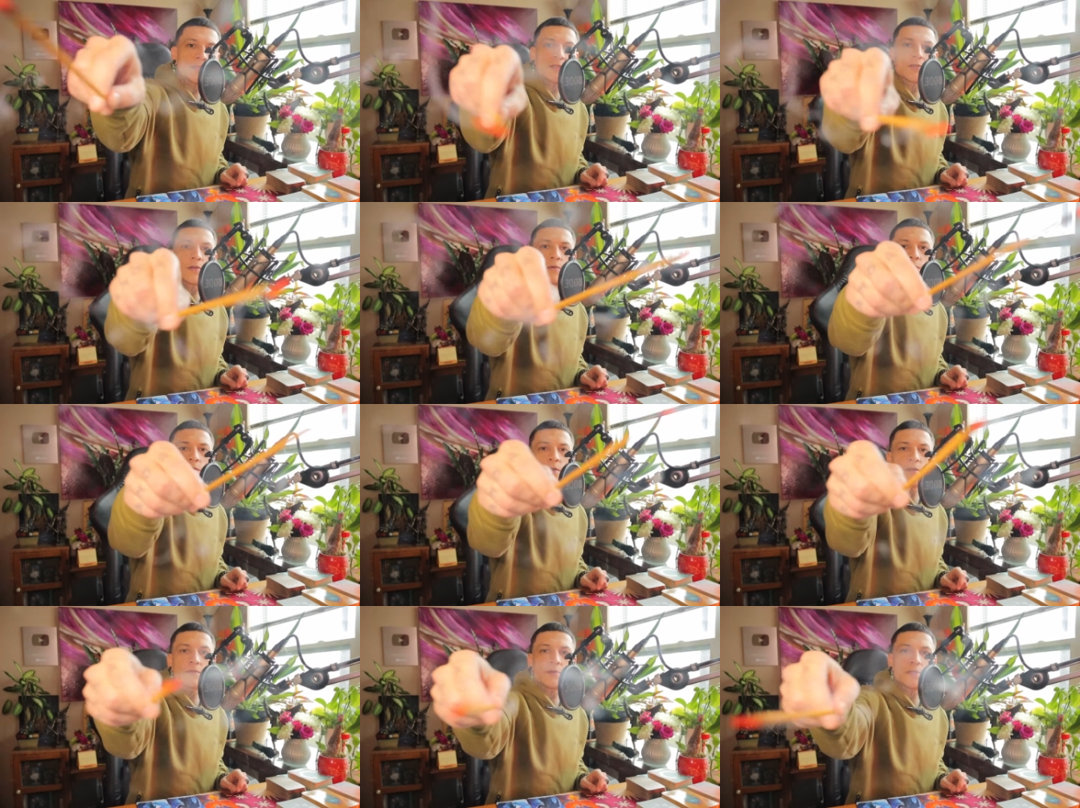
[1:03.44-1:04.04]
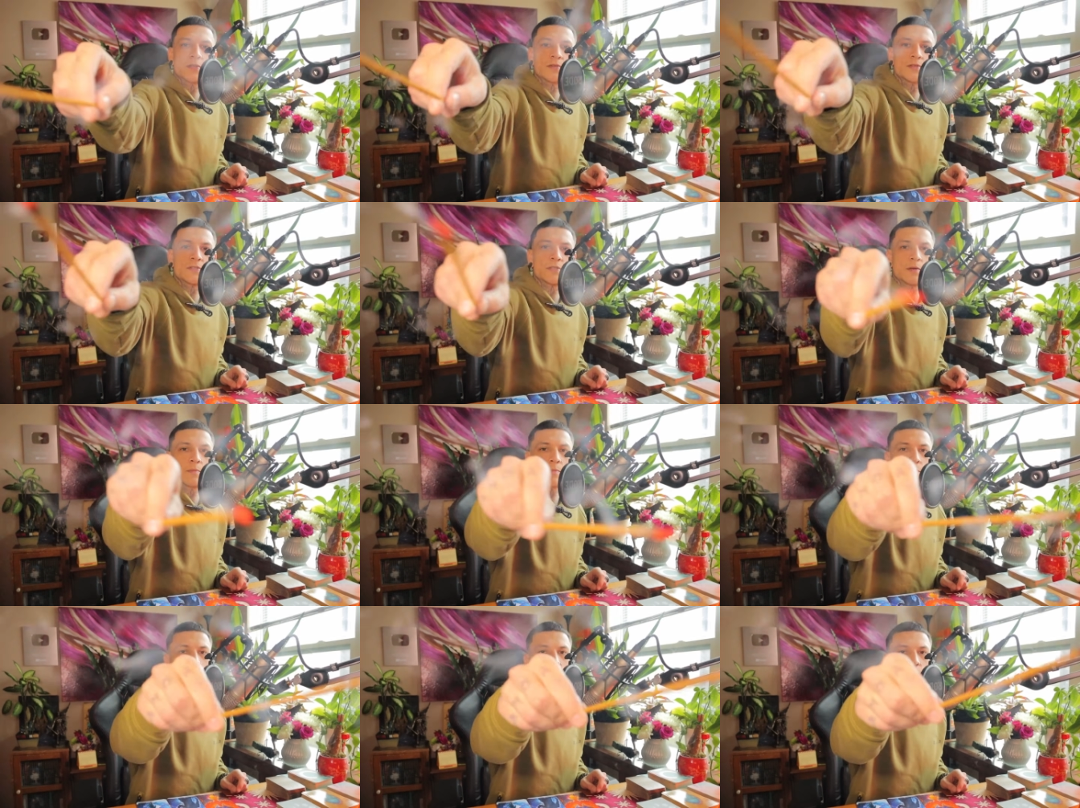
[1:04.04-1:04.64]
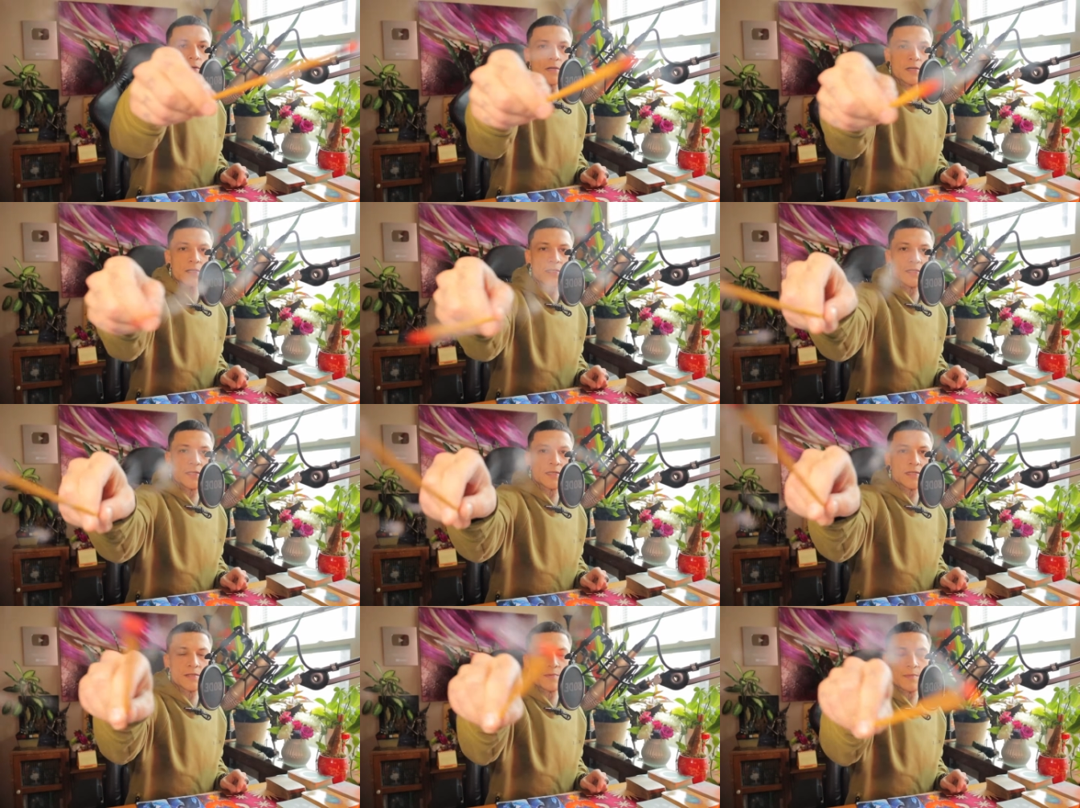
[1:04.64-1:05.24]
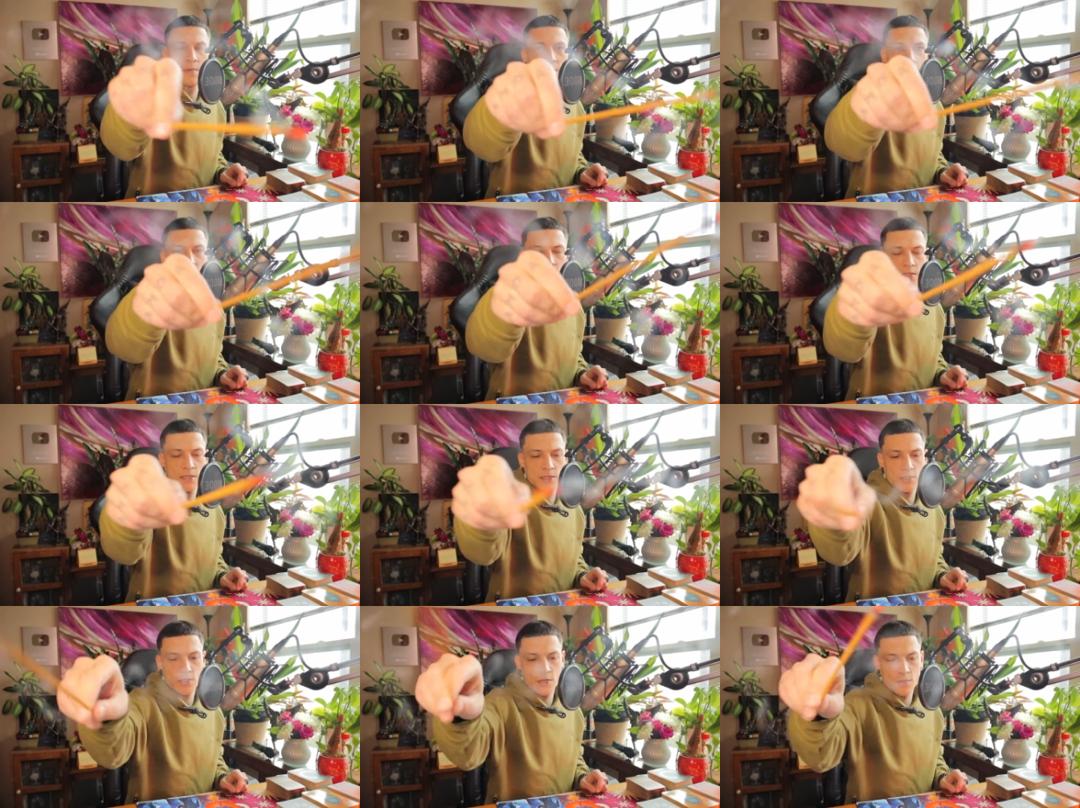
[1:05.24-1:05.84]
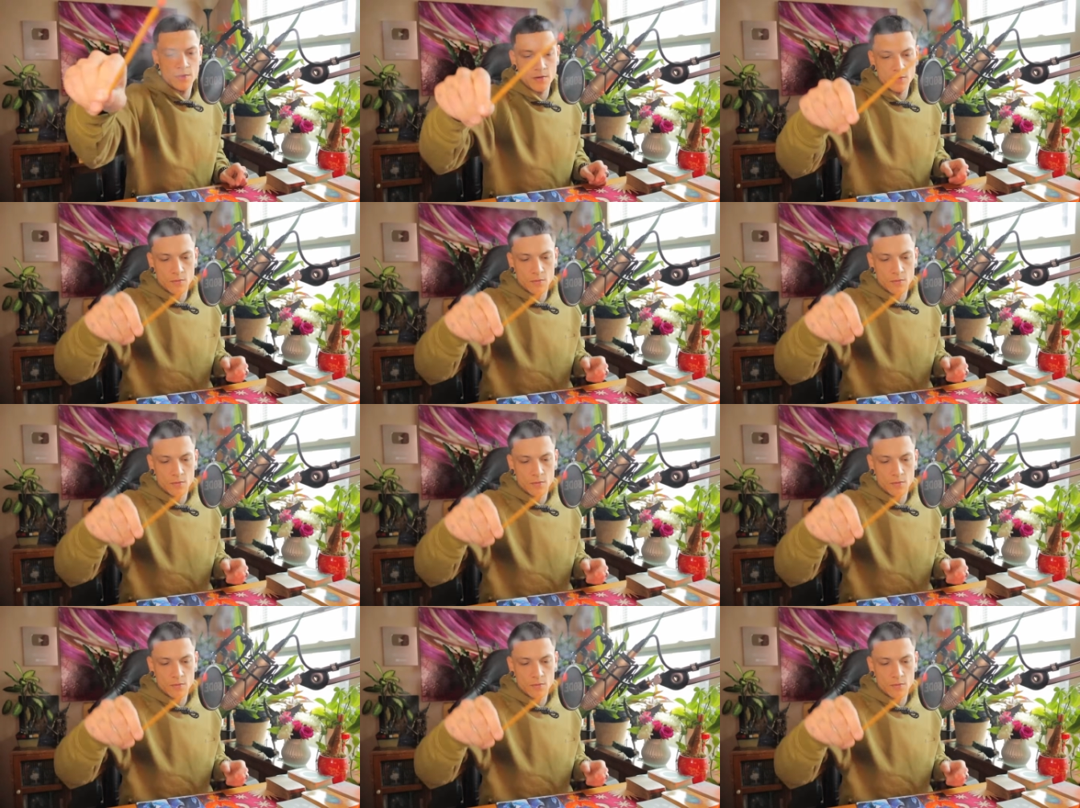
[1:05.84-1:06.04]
so whenever you stumble across this message,